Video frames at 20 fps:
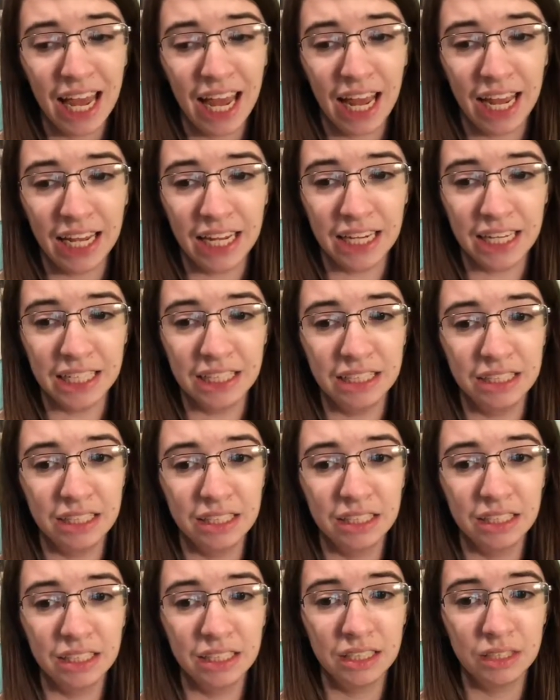And
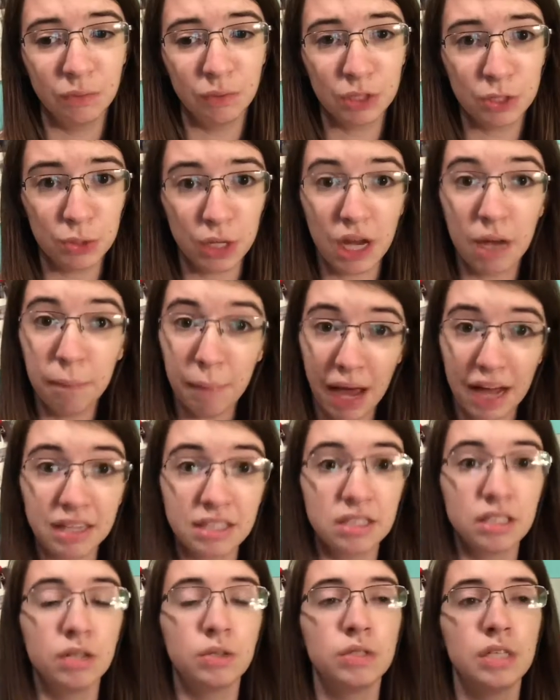once we get
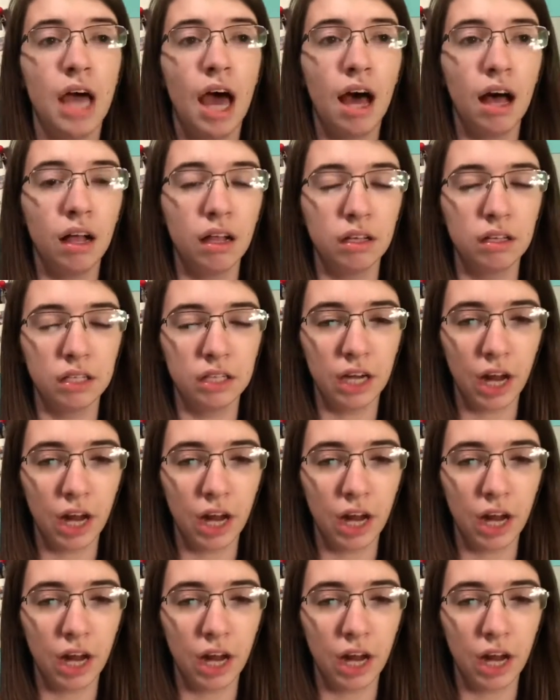back to the hotel